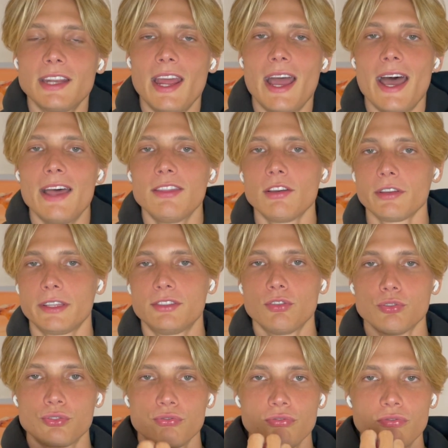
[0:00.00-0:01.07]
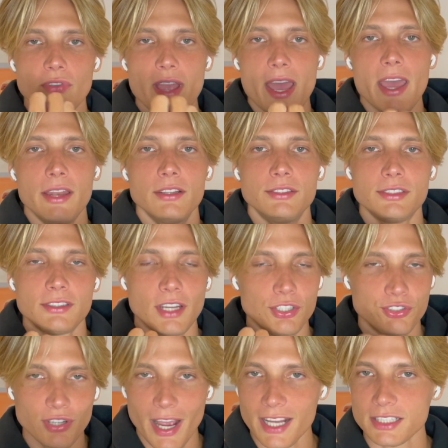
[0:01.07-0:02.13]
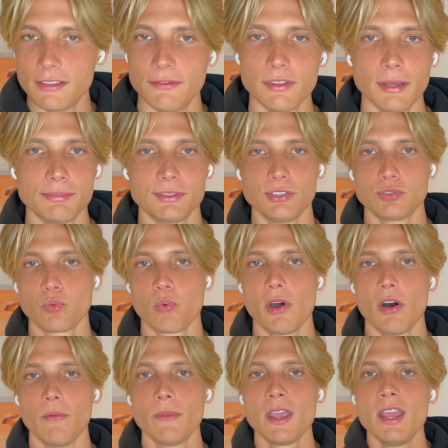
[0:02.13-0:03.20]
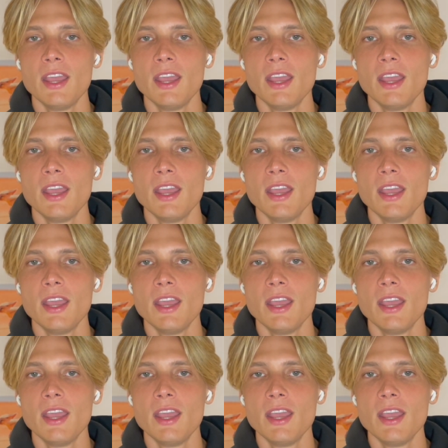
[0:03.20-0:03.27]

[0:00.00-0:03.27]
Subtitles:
to add like those red, just attractive lips as well.